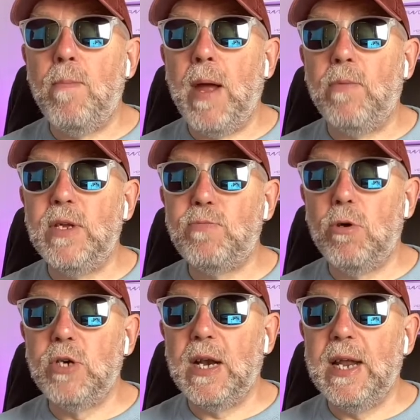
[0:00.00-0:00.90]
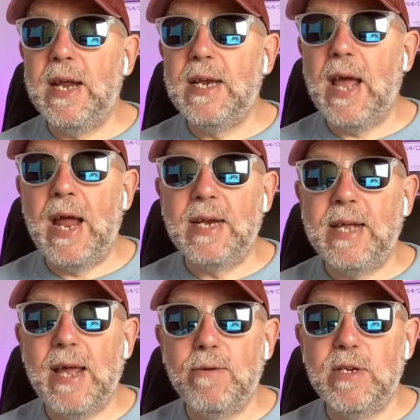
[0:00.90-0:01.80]
about this project lead and
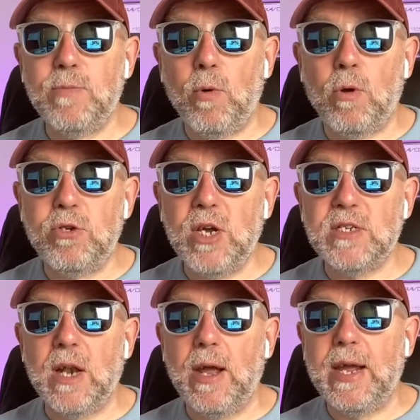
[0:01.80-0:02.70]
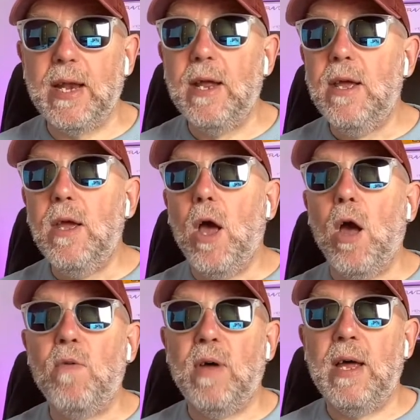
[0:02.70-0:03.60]
countless more just like it
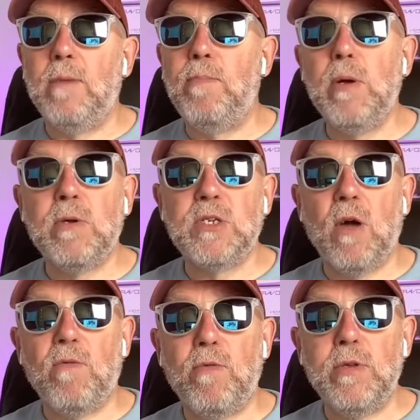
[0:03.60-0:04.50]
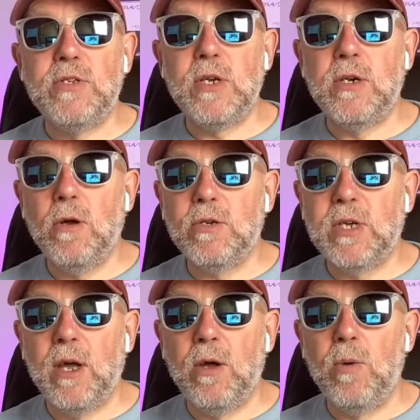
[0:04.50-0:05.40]
over at builders conference dot
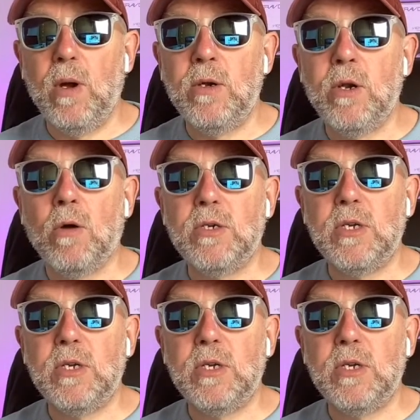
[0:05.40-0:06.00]
co dot